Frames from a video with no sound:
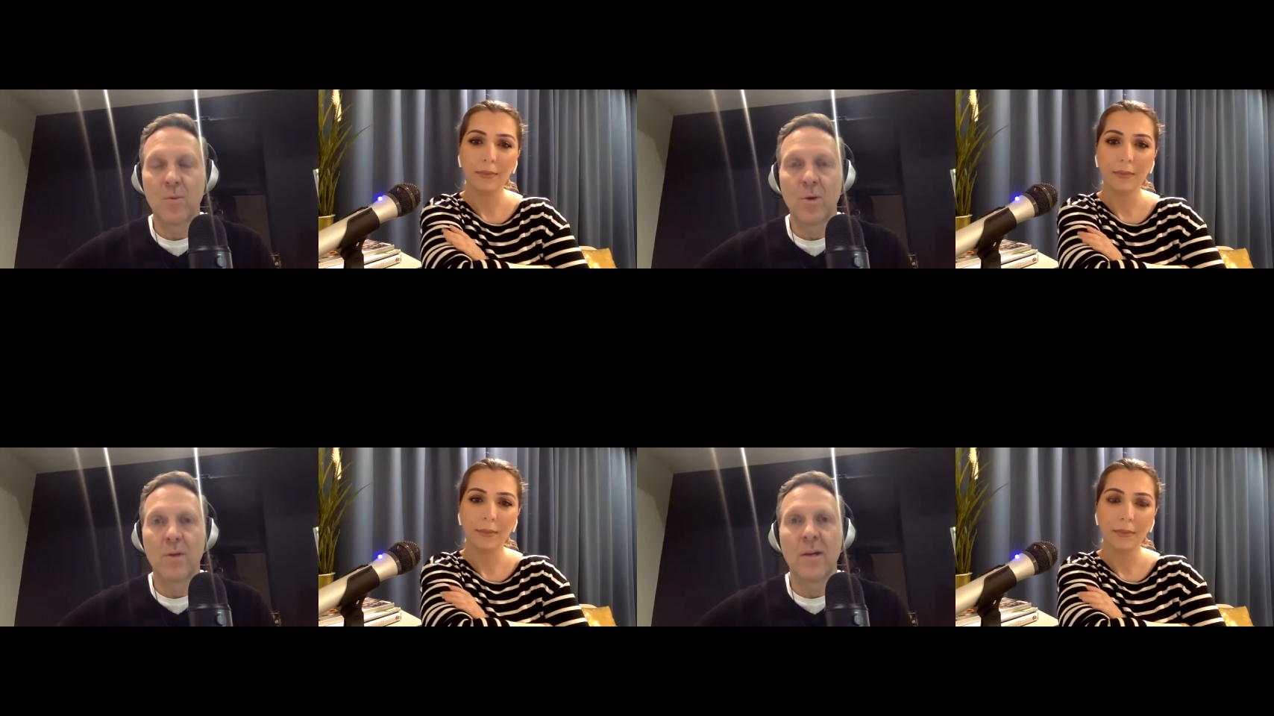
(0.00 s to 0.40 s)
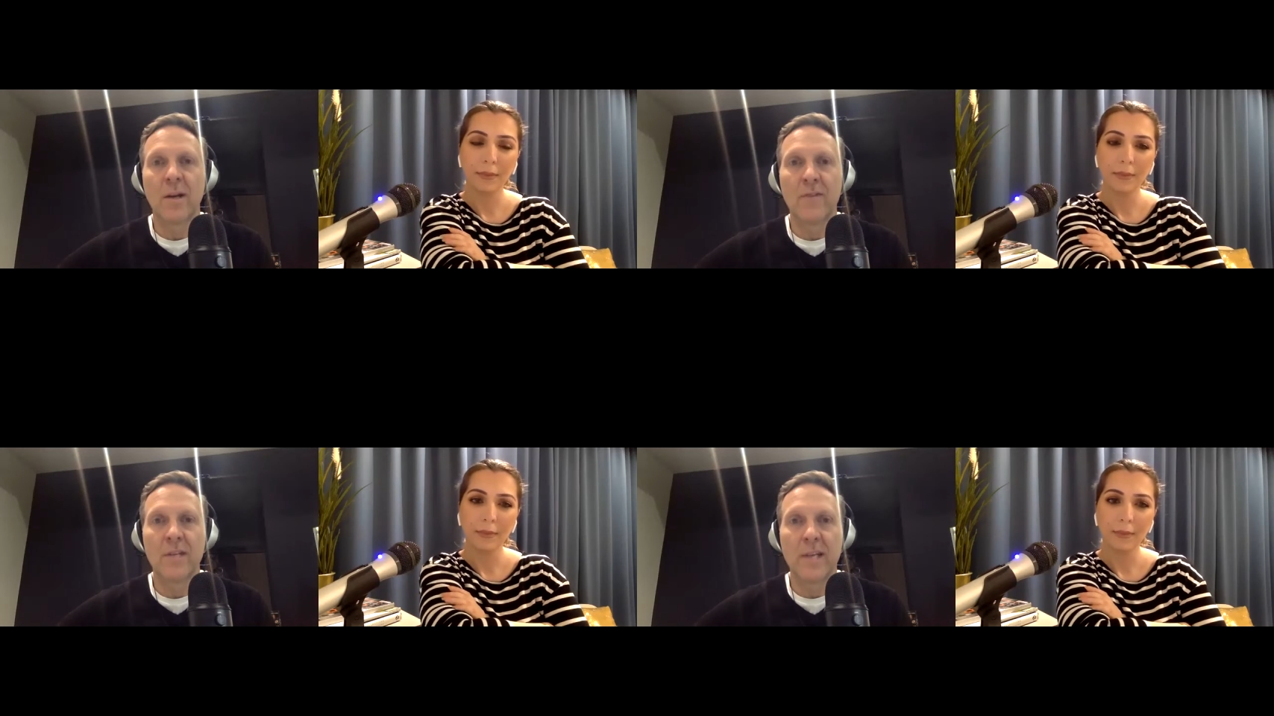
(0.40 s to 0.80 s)
Speaker 1: to work and
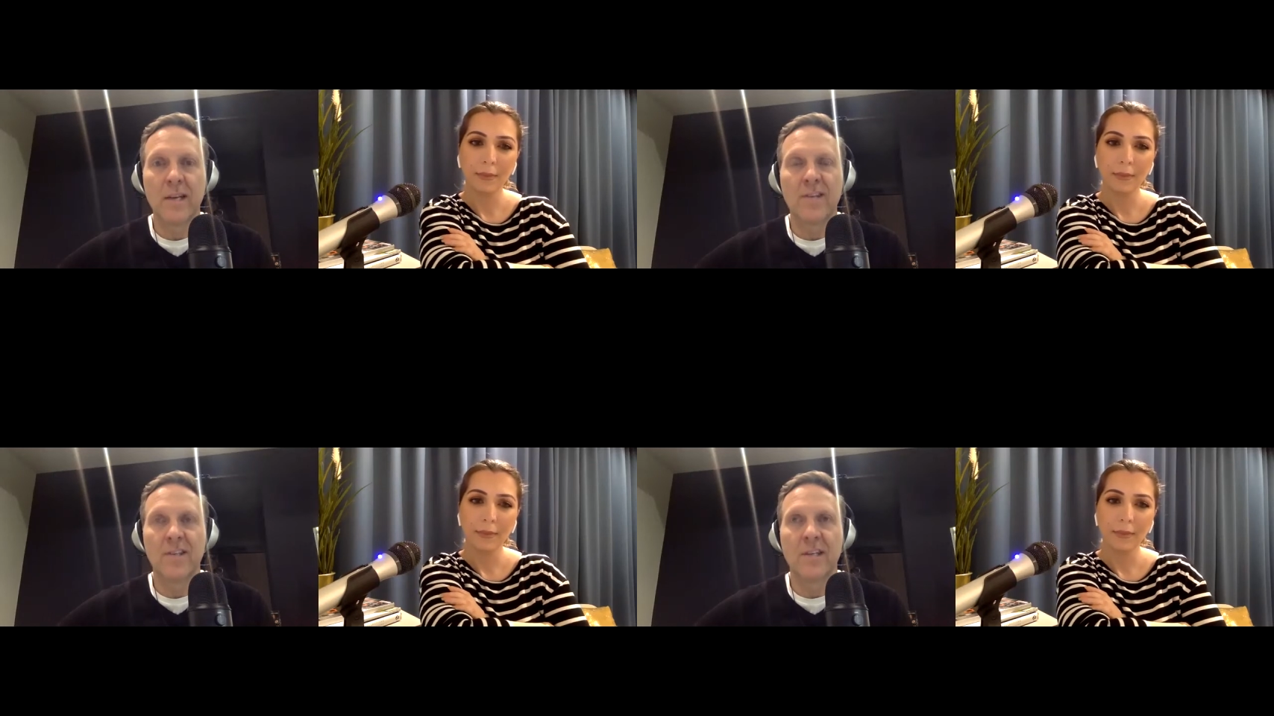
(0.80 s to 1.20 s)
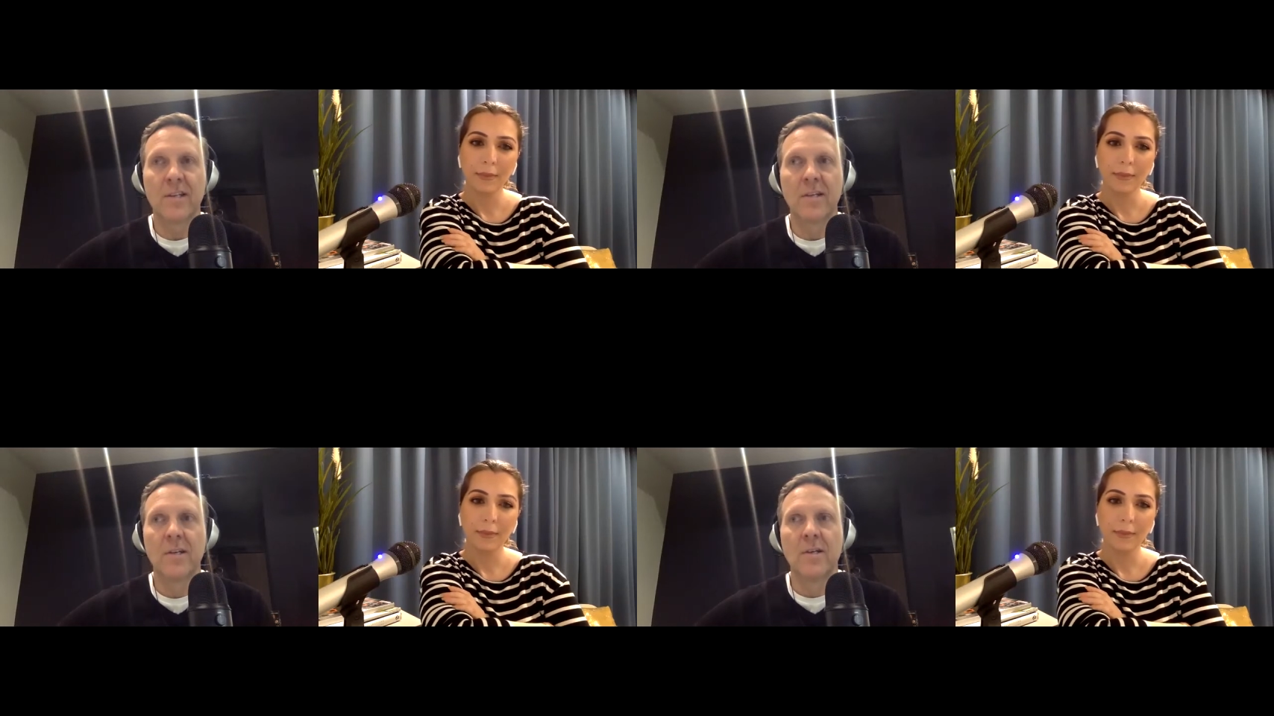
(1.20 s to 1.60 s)
every day I
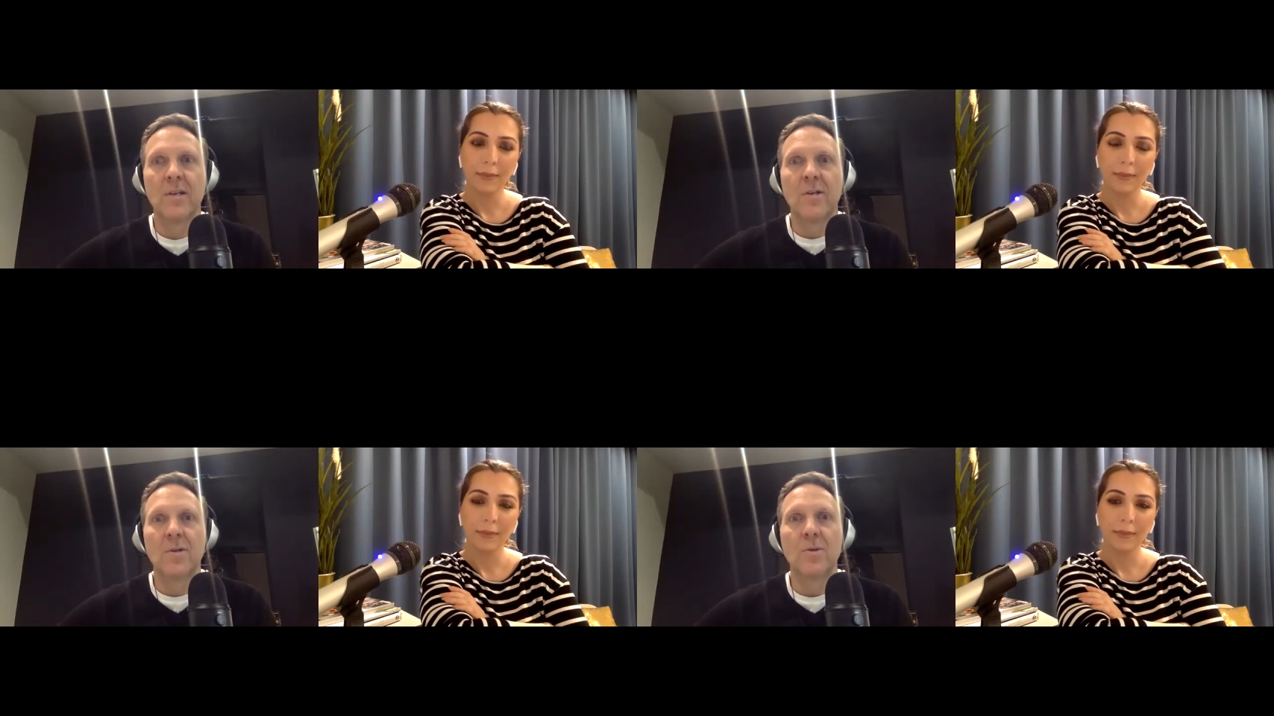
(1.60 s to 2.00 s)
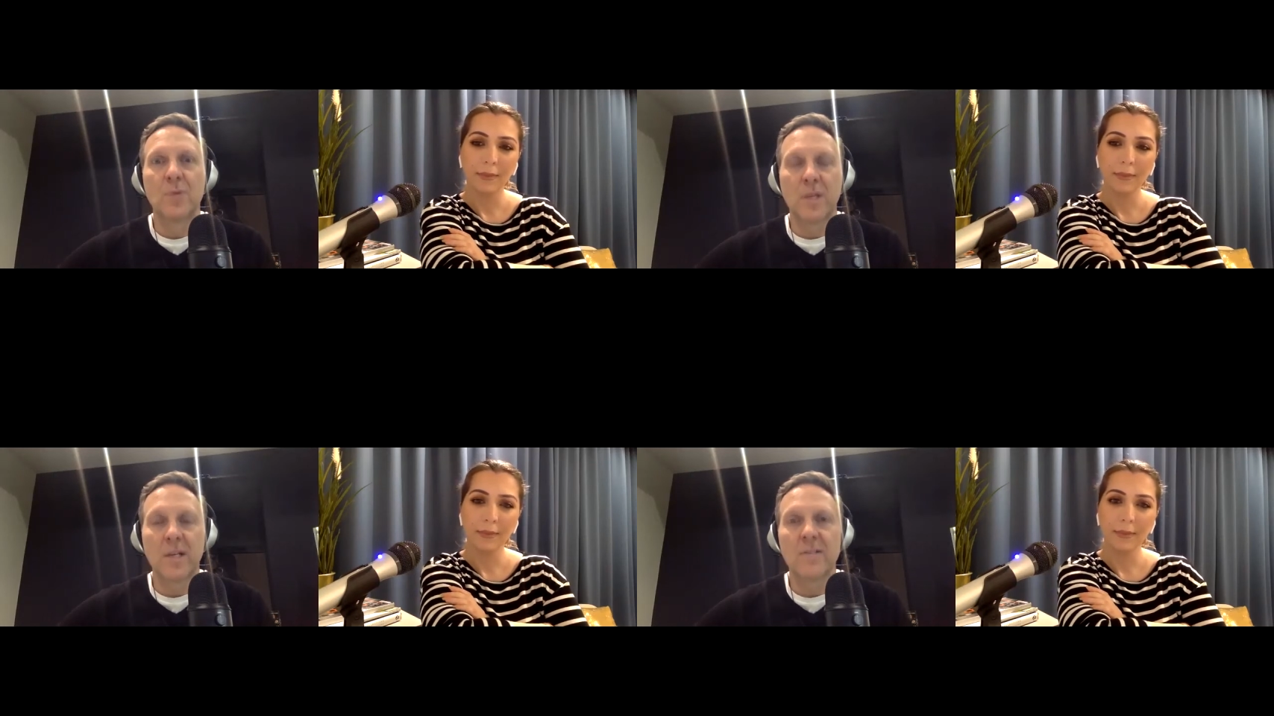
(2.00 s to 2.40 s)
think, who
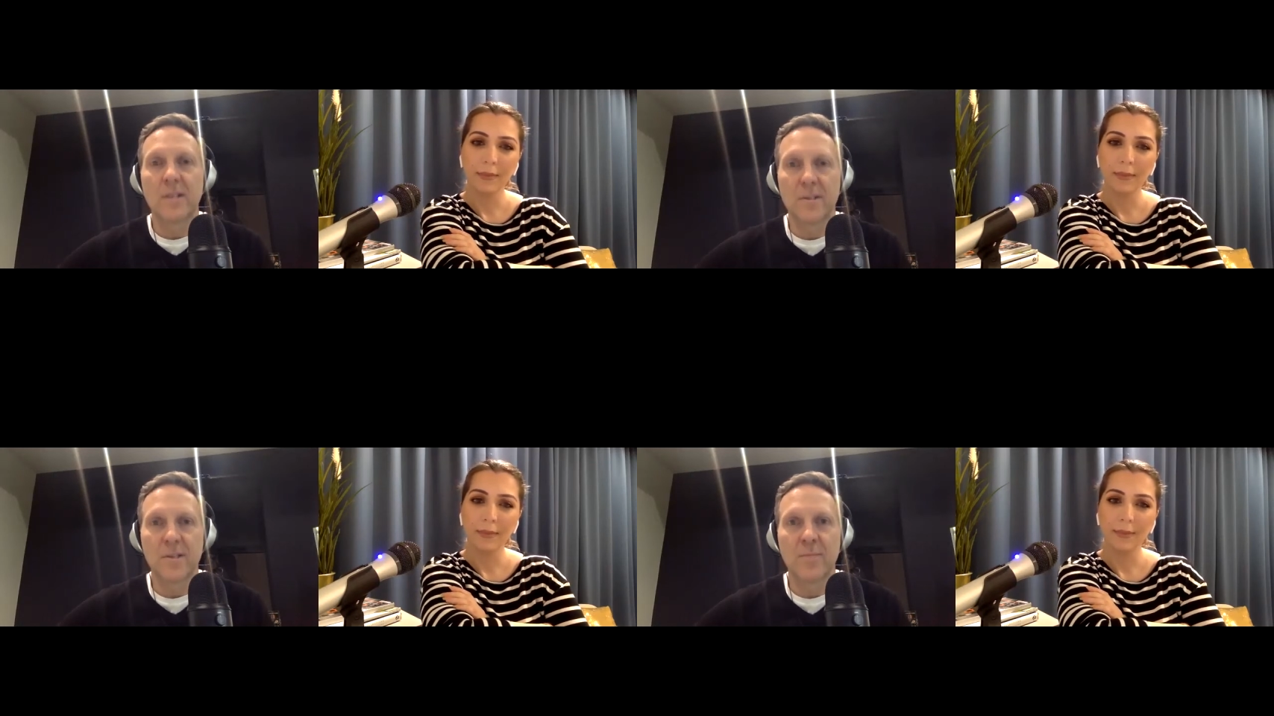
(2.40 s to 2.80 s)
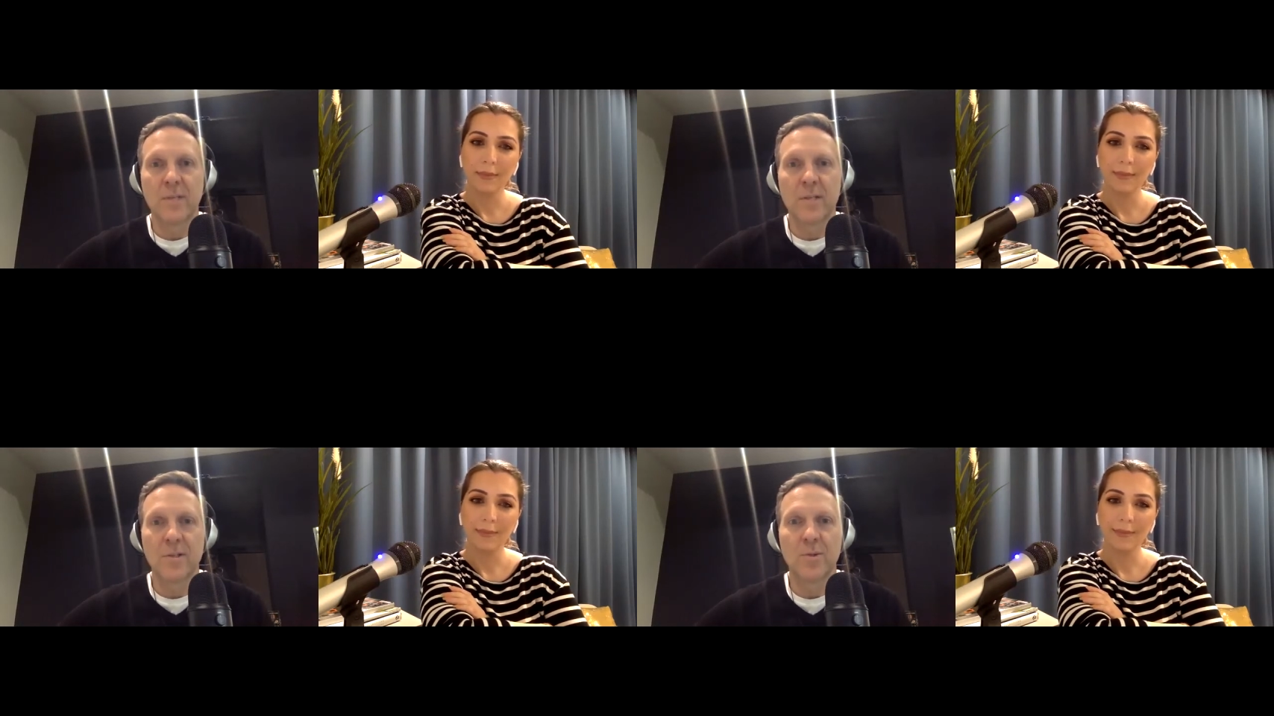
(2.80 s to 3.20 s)
can I sell
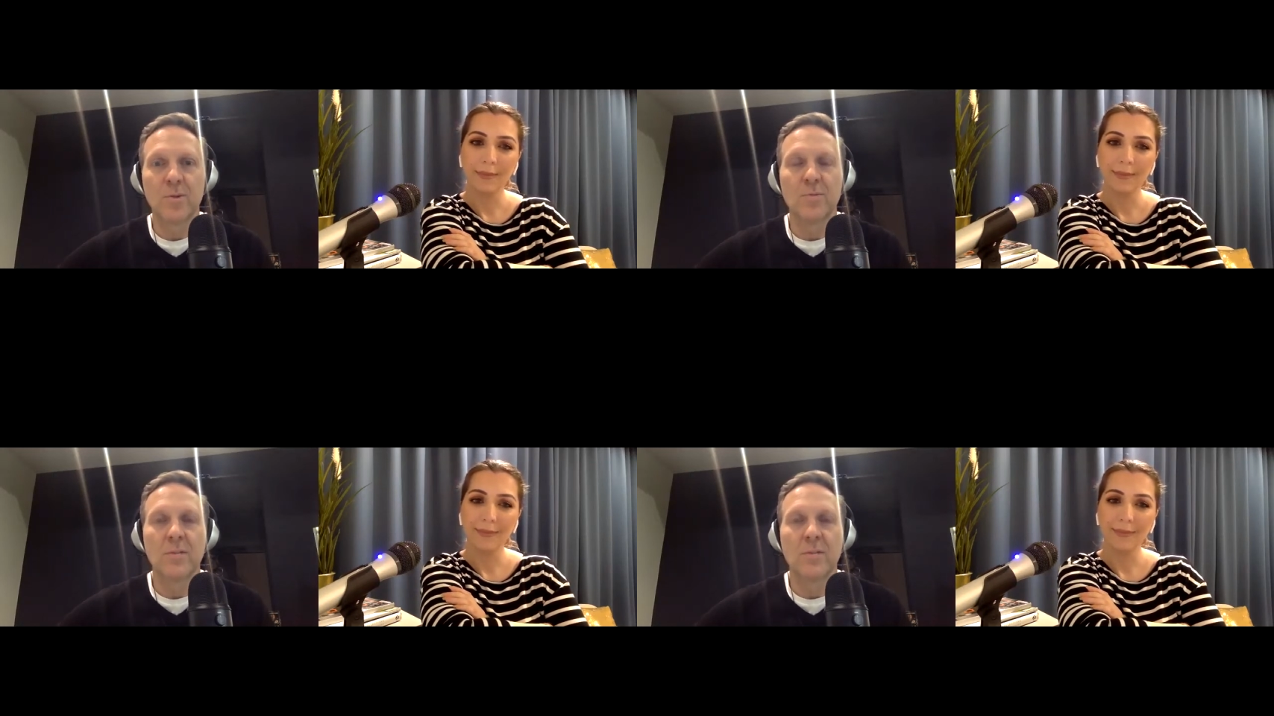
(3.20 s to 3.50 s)
something to?